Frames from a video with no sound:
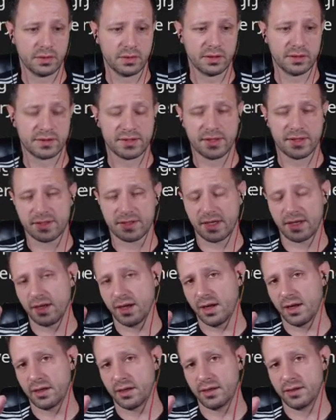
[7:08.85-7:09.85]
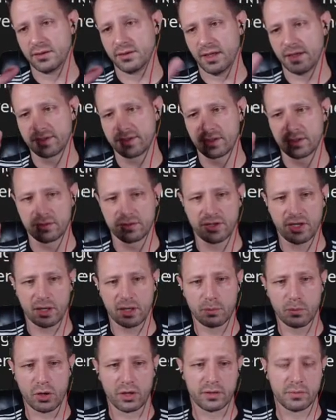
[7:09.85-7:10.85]
It says I got it. It has a little
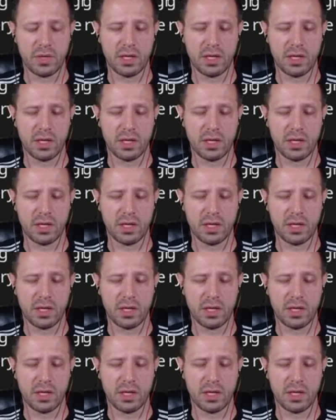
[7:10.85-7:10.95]
check mark.